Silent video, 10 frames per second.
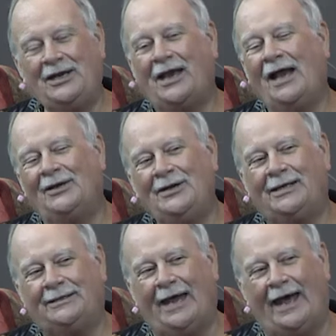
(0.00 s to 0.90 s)
you got to look
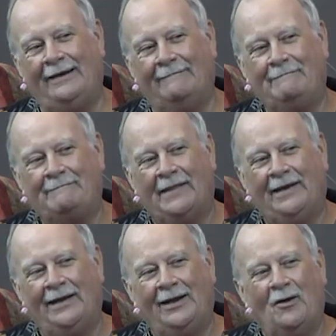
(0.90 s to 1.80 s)
at that.
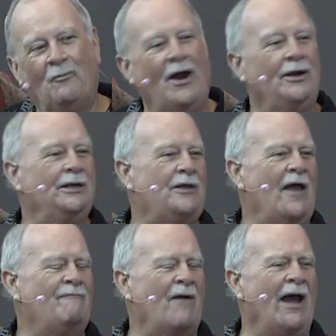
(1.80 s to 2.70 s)
Where did
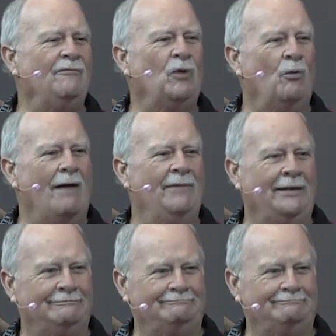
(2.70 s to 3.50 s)
they find the woman?